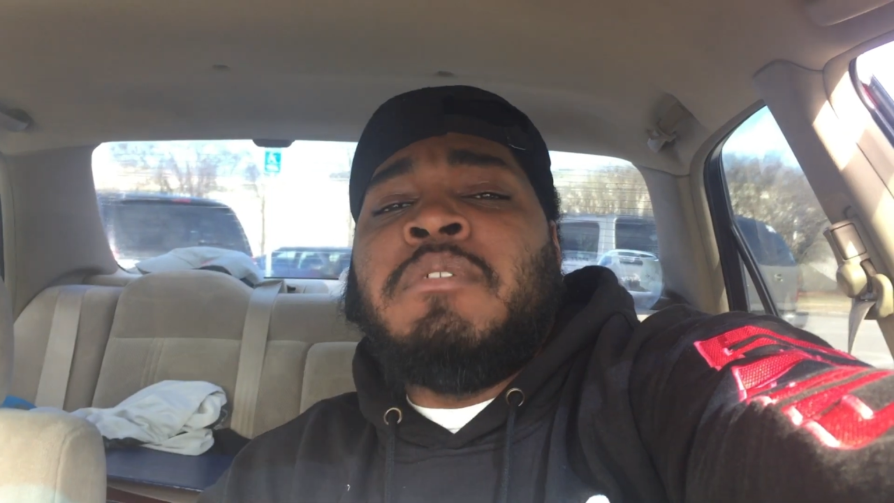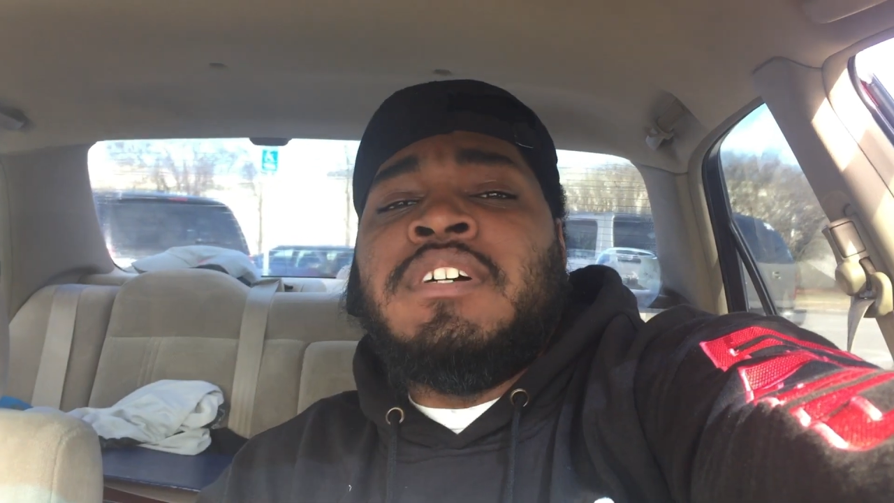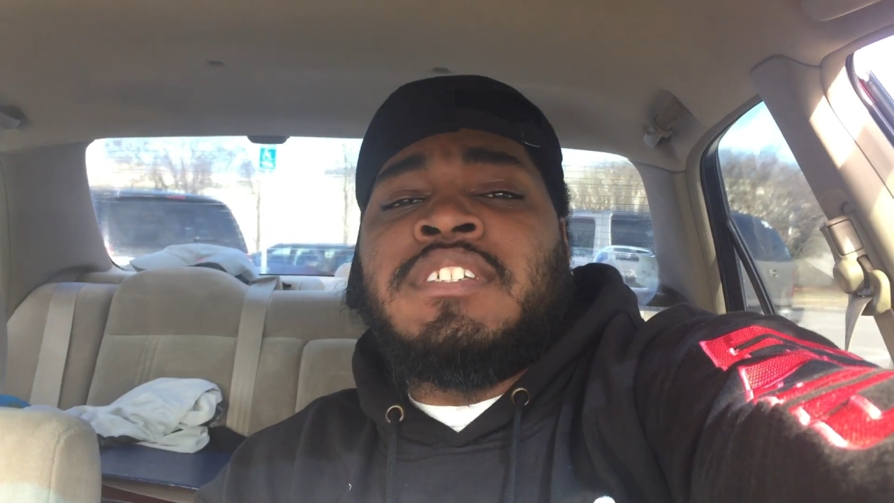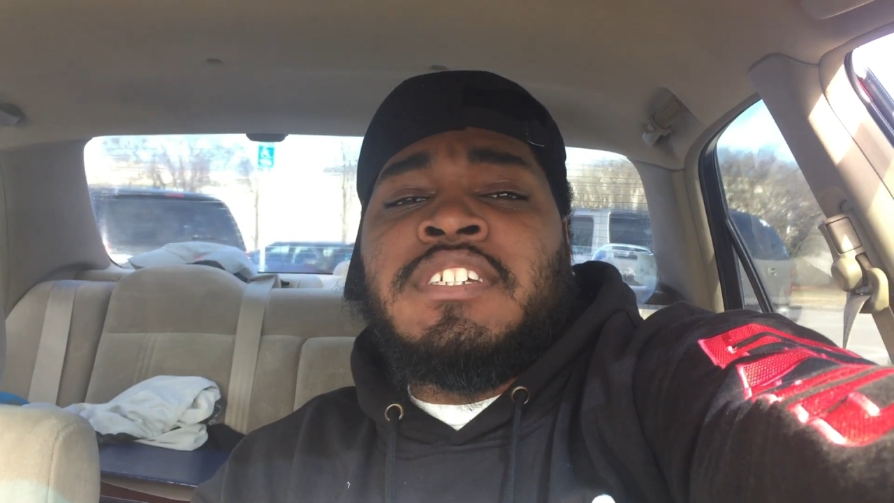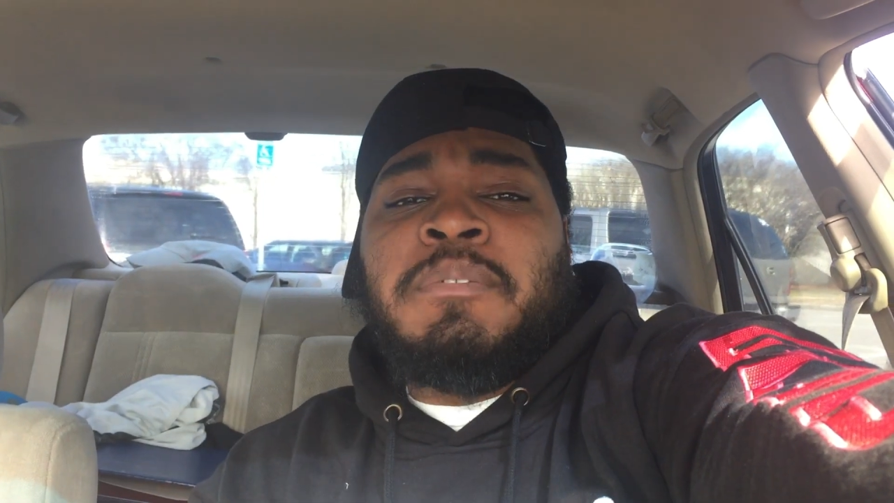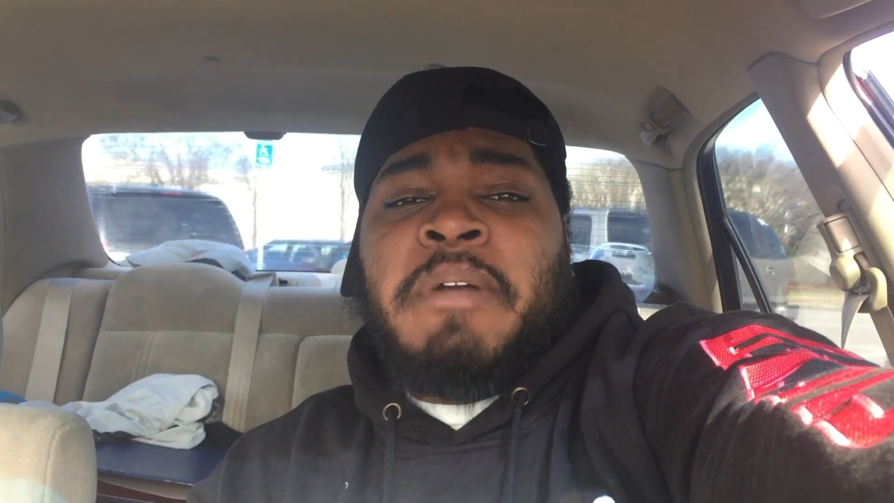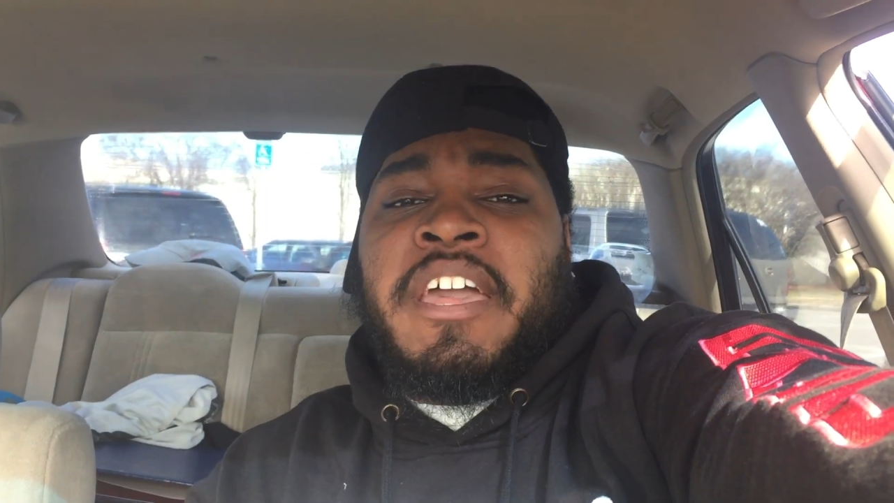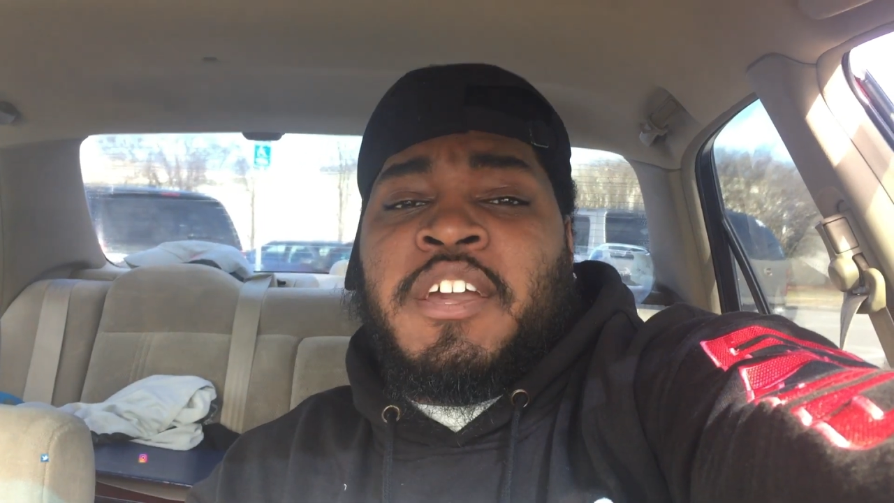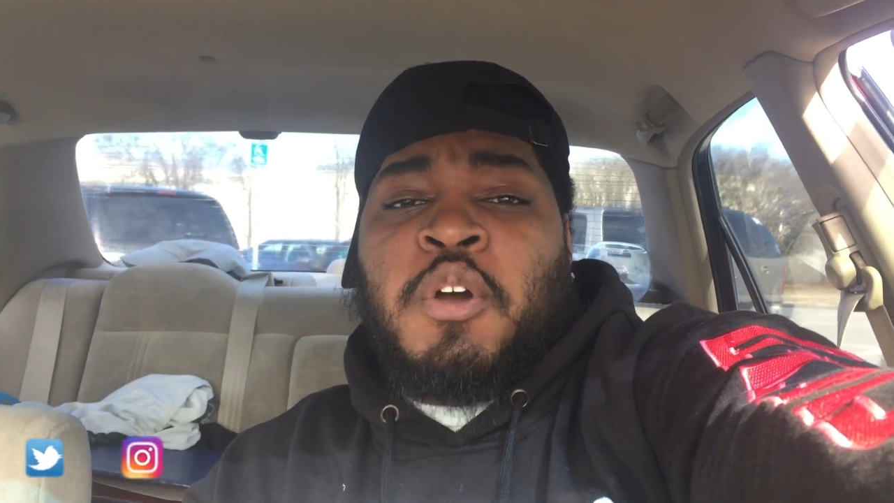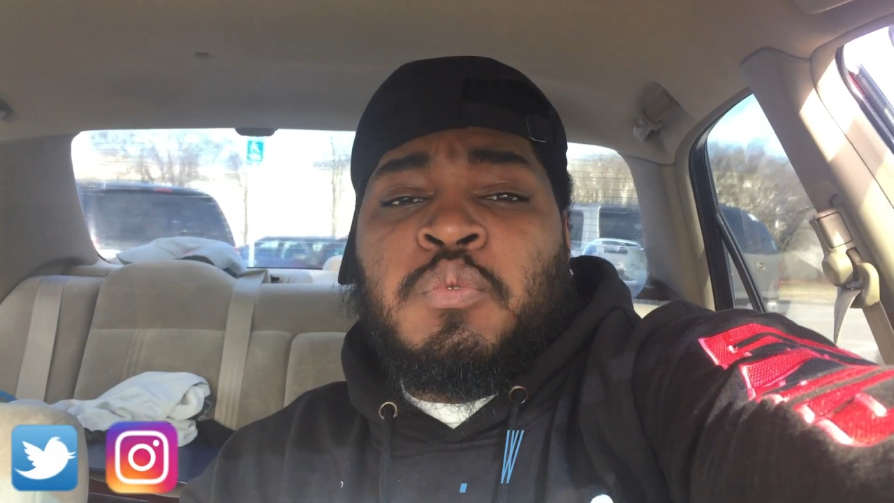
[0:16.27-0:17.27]
neighborhood sneaker
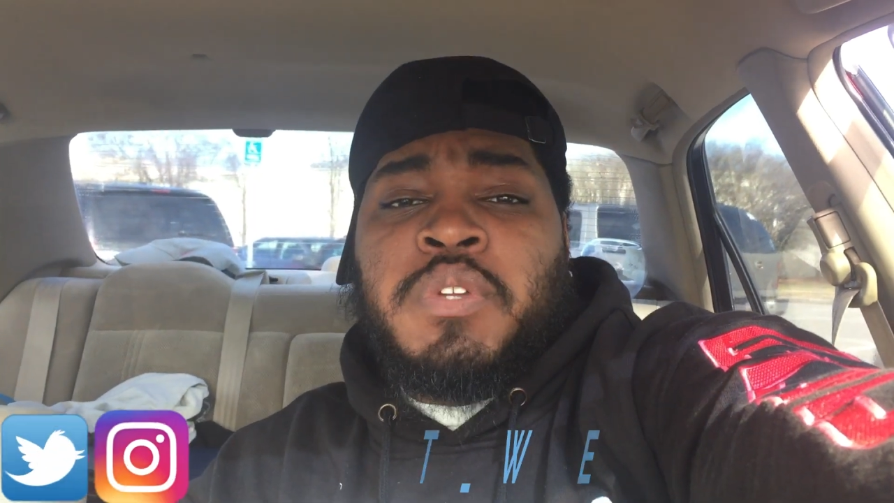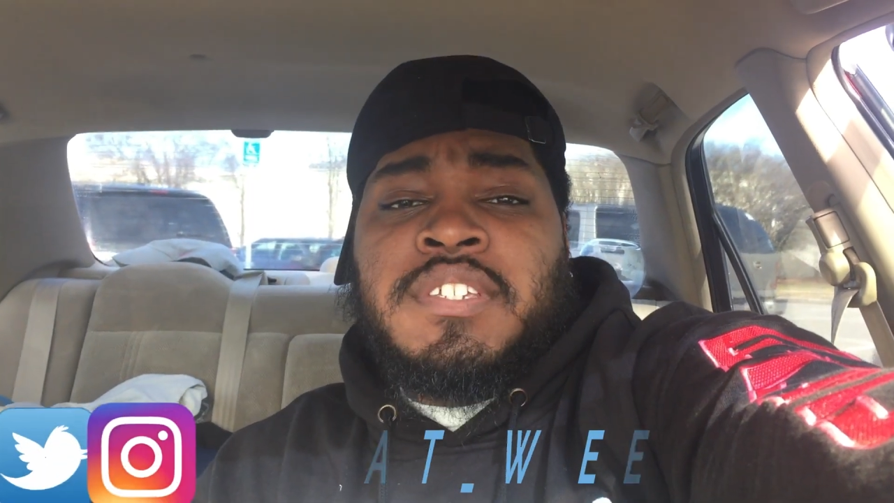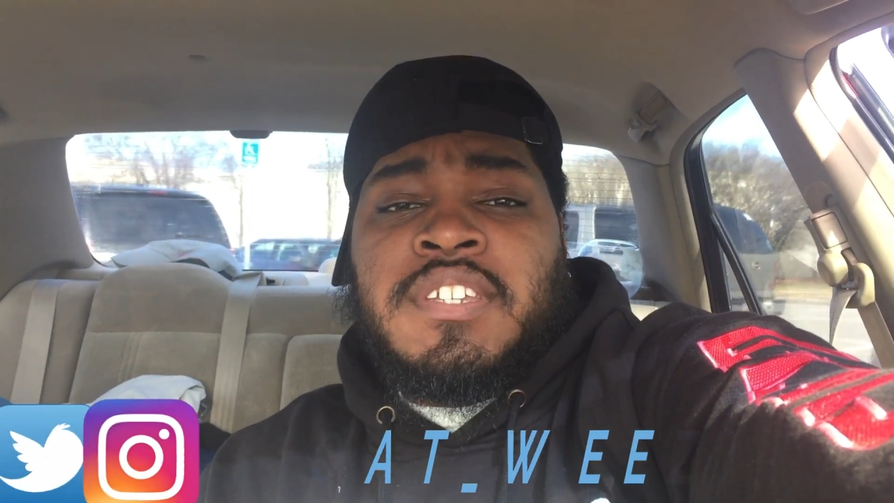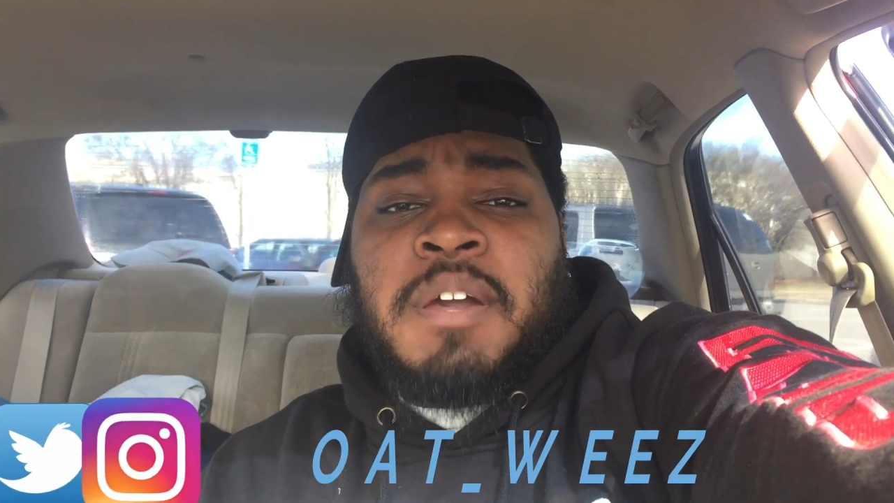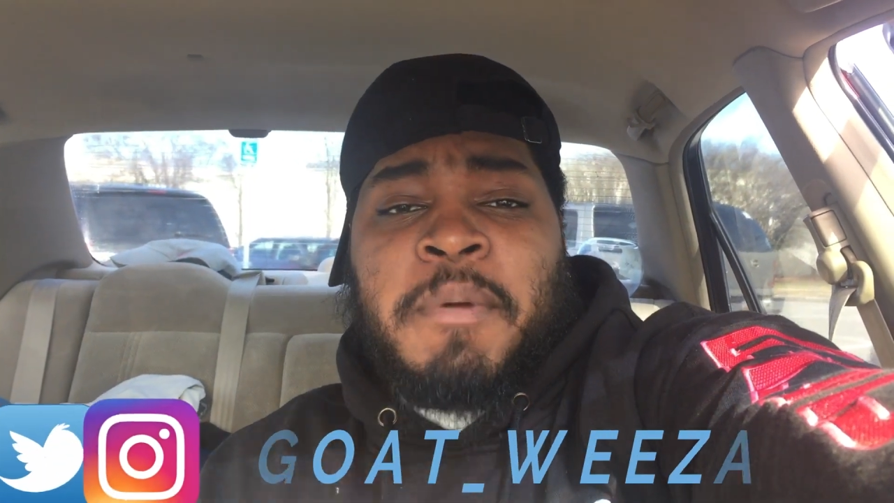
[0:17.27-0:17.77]
man, Goat Weezy,